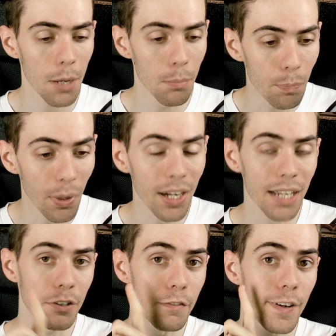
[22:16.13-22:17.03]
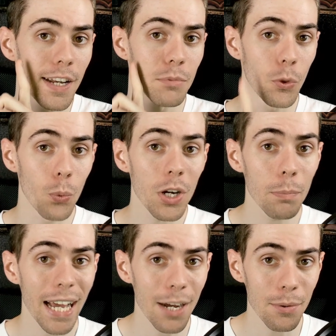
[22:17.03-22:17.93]
But if you fill up your
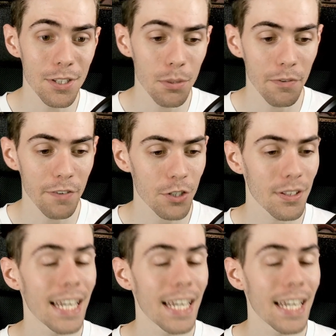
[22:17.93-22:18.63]
willpower with superficial,